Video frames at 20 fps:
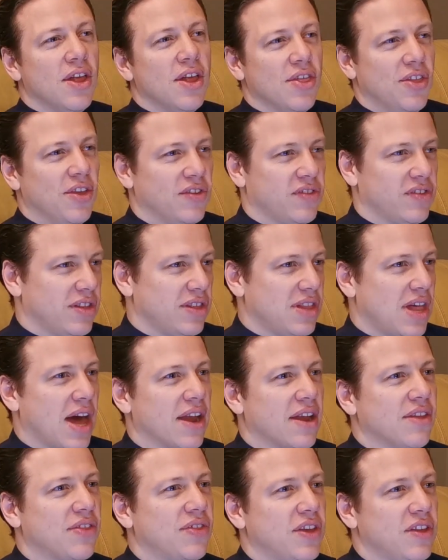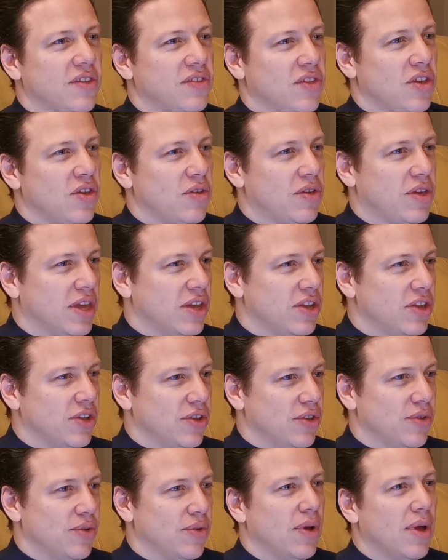There's a lot of things that you can
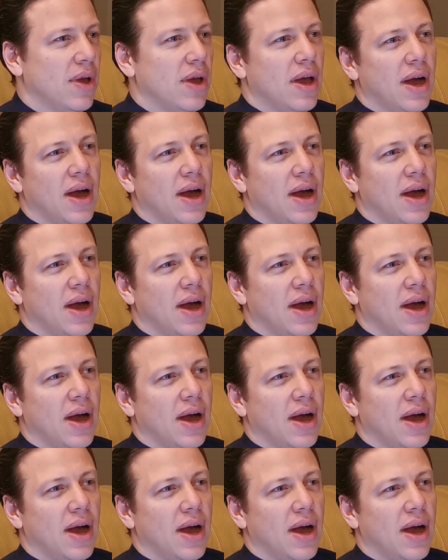do.